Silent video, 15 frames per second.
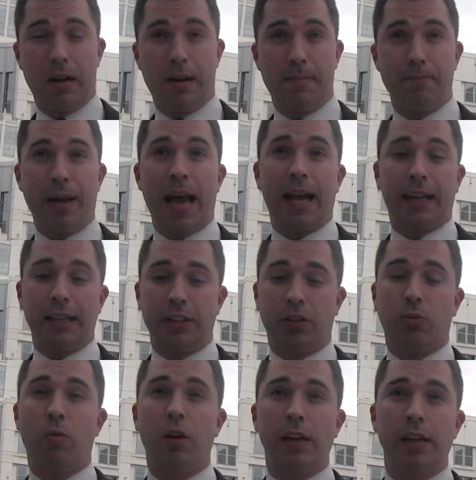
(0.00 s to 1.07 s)
back in
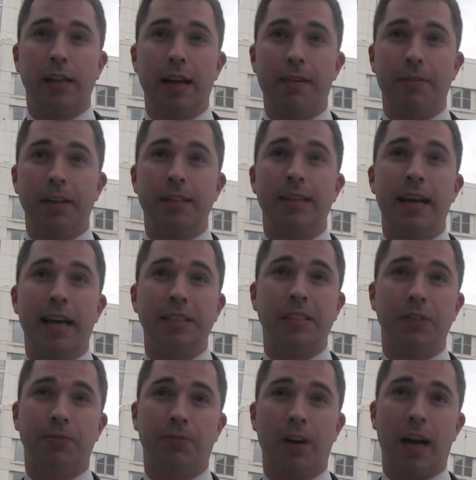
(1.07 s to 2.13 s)
2011
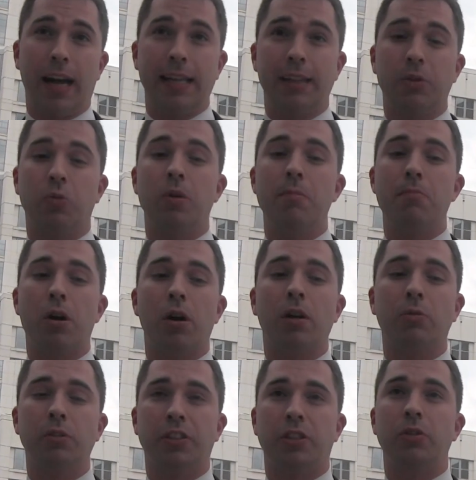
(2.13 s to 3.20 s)
testified that what
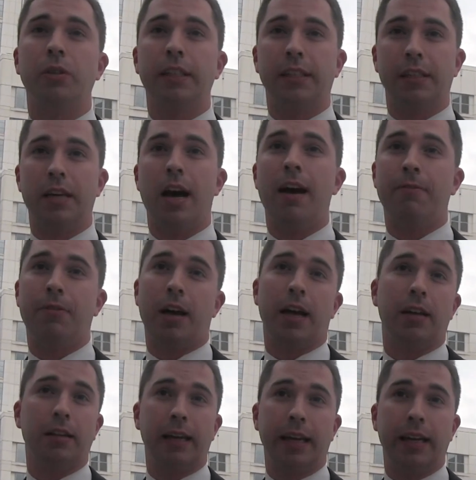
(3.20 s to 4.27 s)
Mark was doing did not
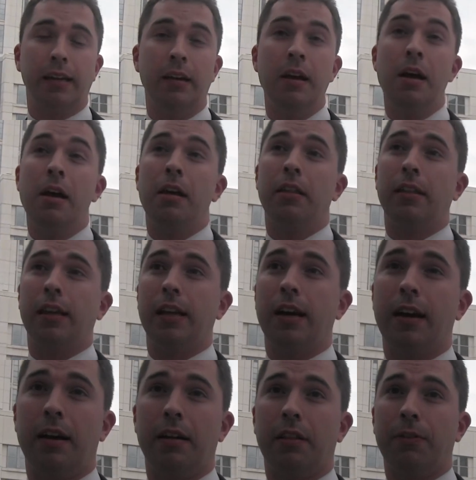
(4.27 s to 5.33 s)
violate
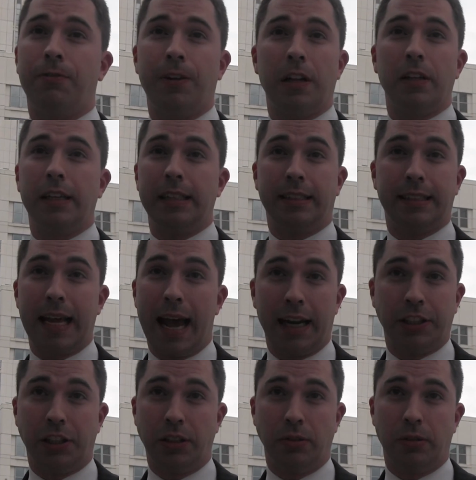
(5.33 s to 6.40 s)
the felony
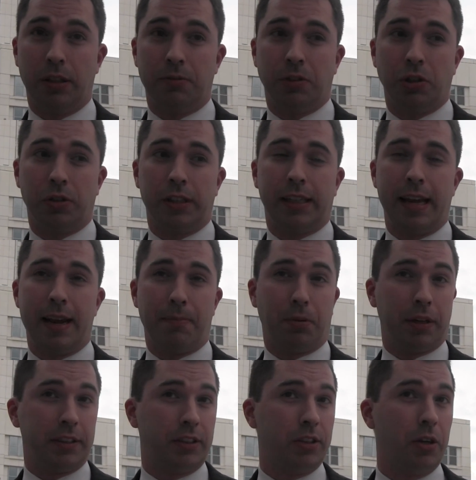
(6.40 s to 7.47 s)
statute of jury
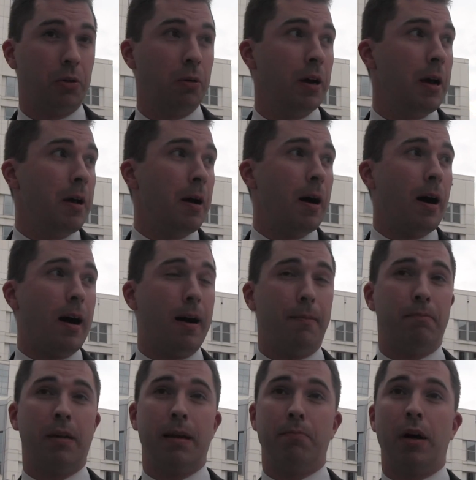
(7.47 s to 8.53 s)
tampering. So,
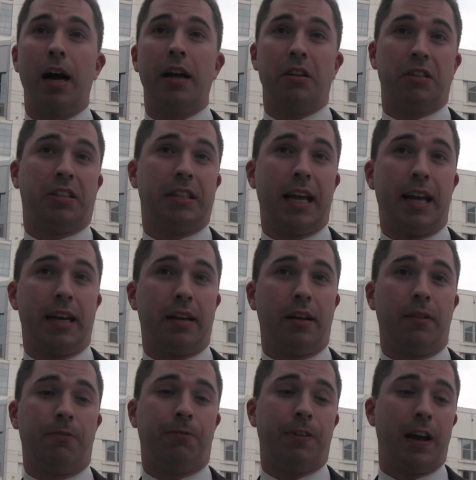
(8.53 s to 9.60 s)
and my understanding
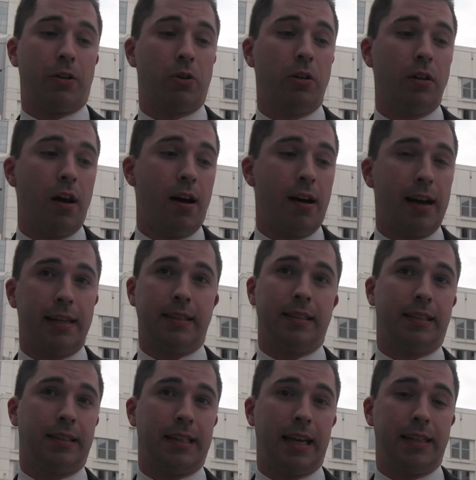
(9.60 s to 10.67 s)
of federal law, as
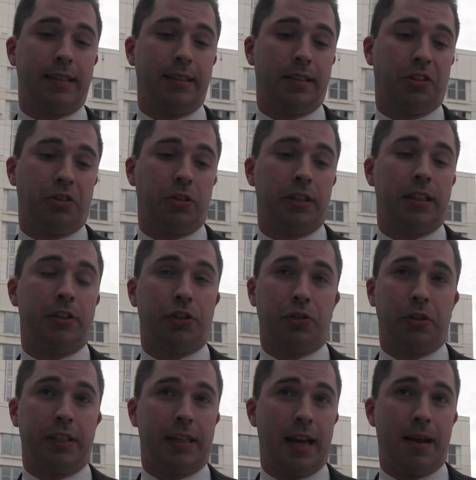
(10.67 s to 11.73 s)
it states, is
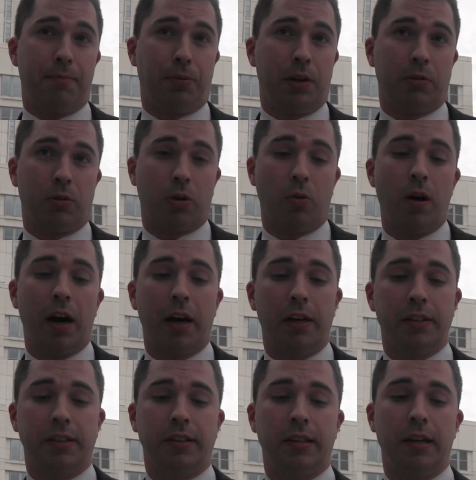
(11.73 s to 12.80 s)
jury tampering
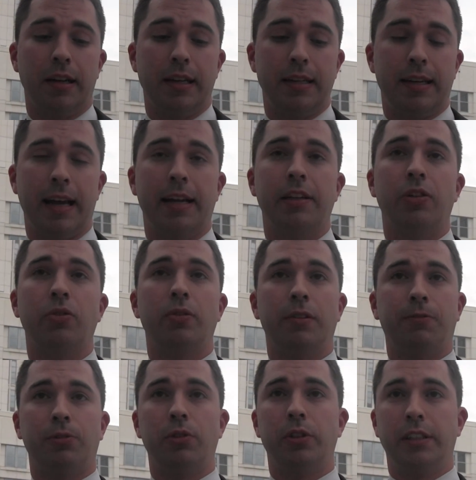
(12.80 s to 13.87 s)
requires an intent to
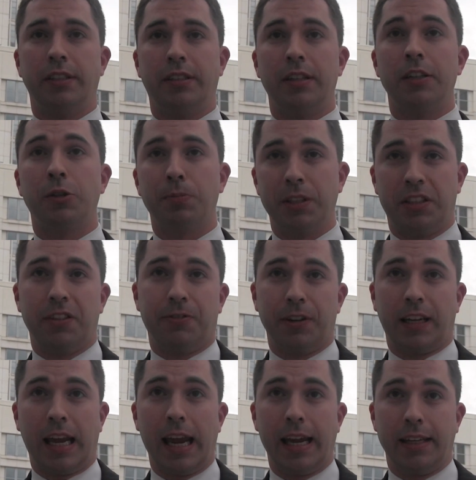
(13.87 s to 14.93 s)
influence a
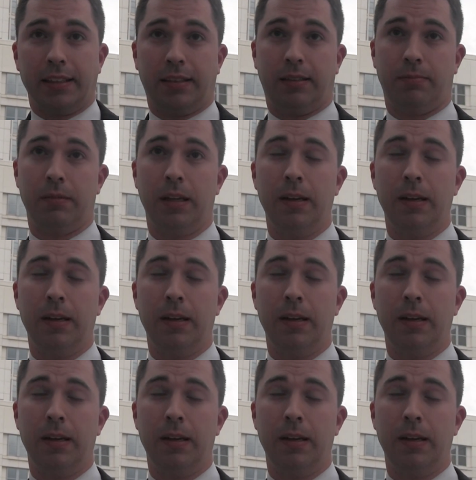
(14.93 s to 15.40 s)
specific case.